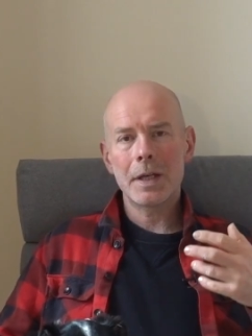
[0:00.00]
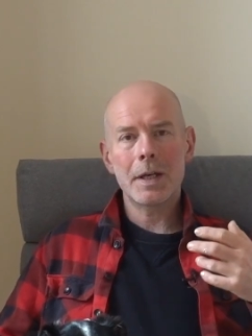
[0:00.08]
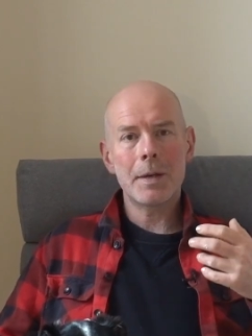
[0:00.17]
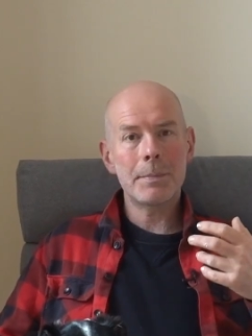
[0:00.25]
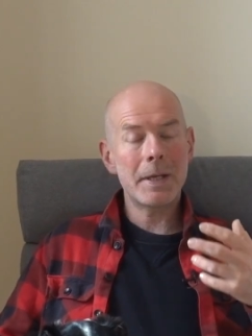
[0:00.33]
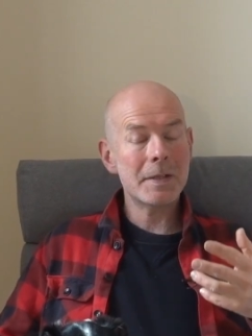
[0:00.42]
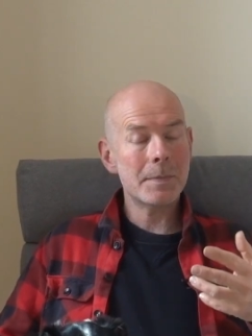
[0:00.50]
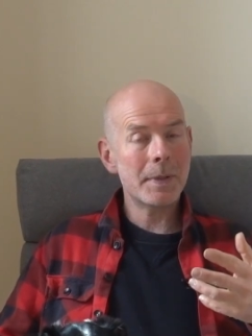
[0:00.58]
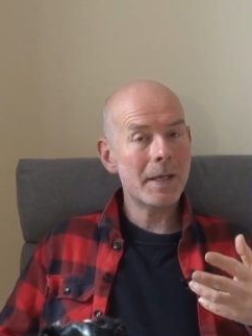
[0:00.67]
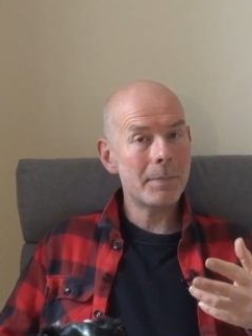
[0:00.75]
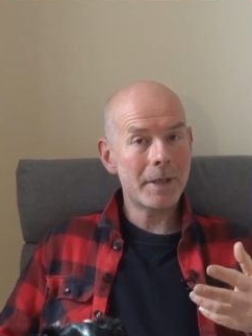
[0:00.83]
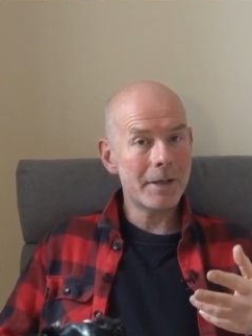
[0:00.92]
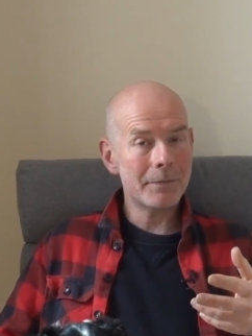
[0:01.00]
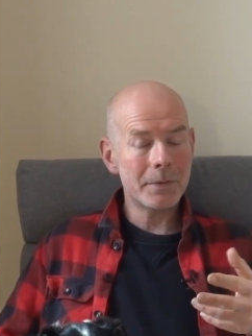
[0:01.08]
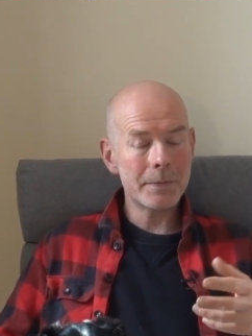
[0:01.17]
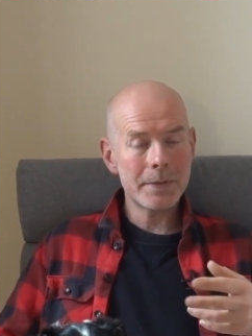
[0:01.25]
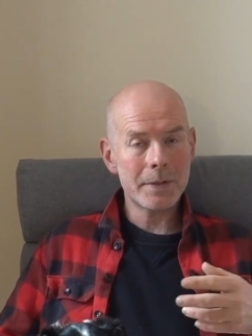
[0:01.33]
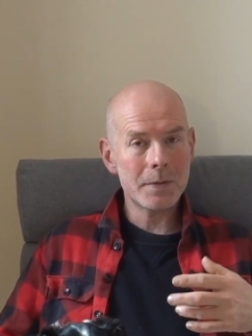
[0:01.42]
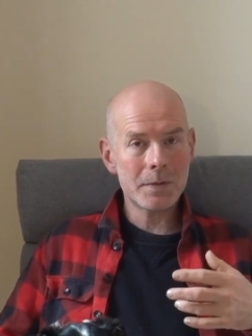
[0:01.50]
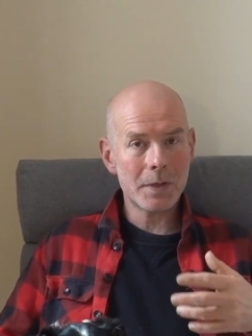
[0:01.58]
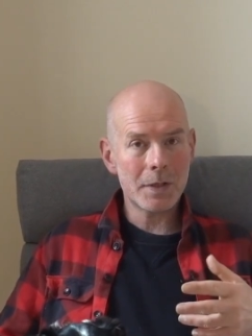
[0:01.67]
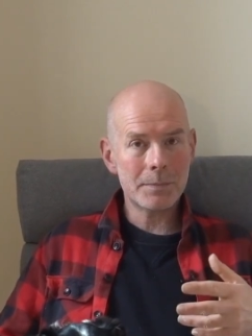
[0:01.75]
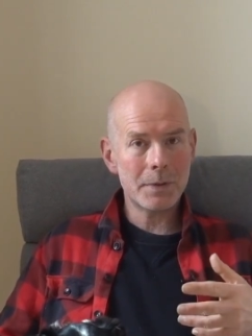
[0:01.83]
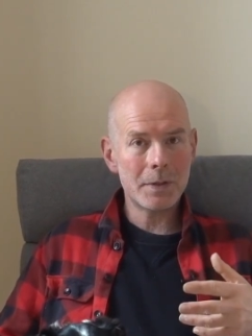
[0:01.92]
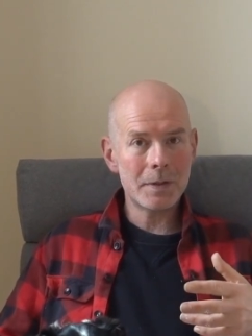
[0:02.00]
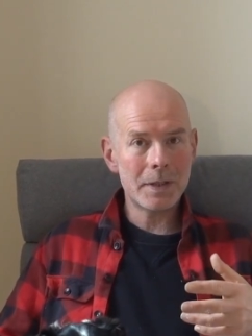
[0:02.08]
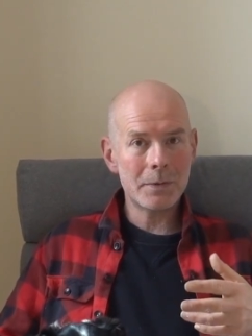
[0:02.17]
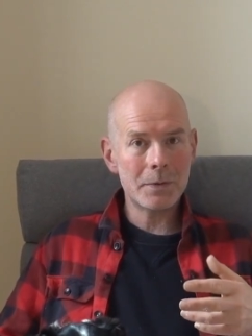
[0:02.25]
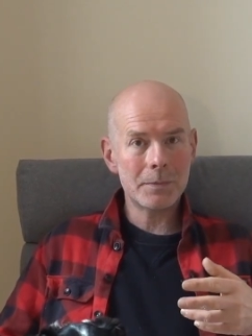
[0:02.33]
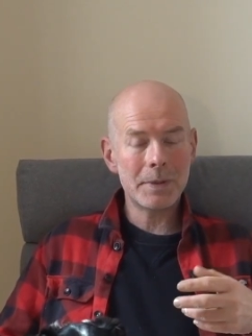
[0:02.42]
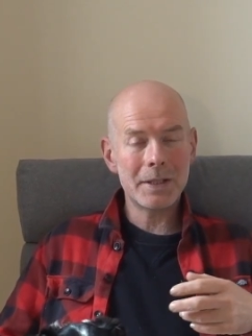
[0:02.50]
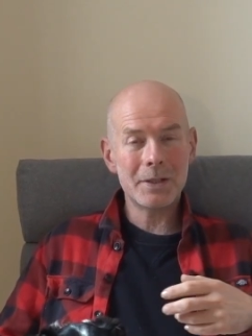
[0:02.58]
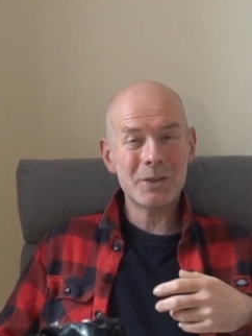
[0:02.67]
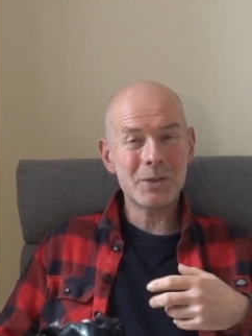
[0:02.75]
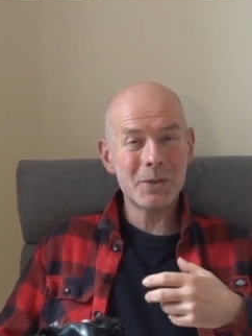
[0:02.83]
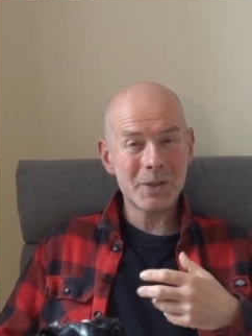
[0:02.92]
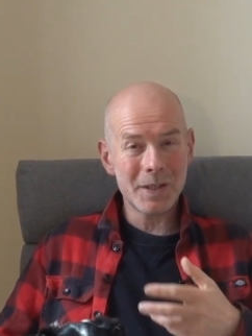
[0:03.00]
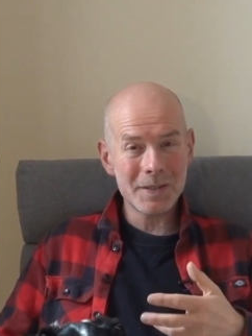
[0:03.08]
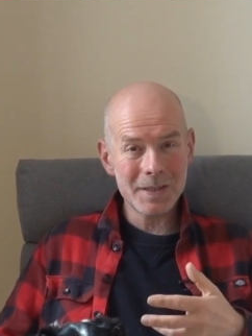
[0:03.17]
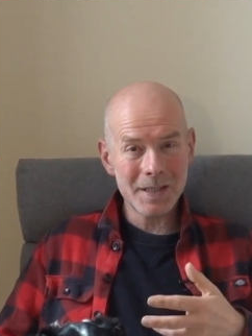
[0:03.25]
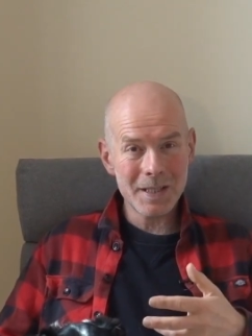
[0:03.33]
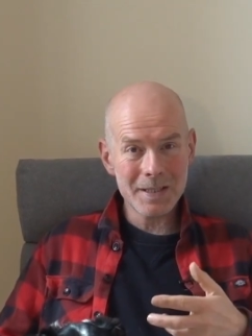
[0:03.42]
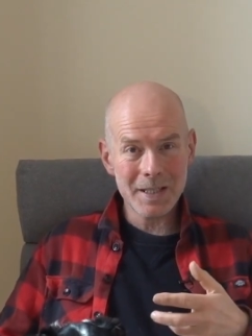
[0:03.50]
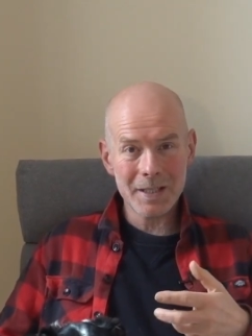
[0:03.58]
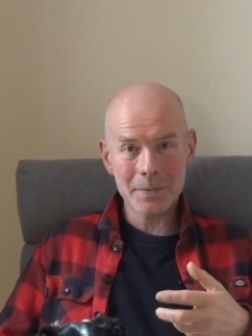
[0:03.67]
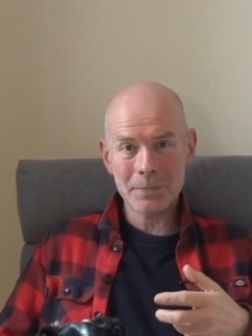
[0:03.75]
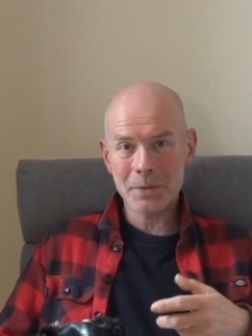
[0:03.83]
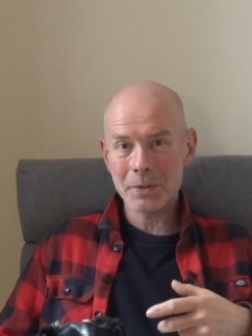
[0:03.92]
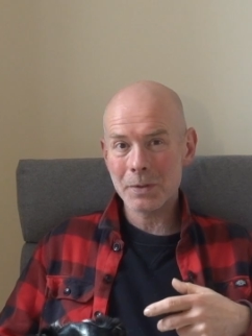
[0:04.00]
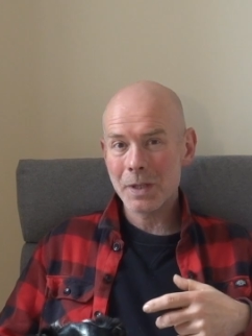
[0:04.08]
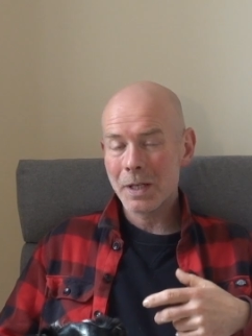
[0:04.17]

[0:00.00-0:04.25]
a peer-to-peer platform such as Goboony would be a good idea to help you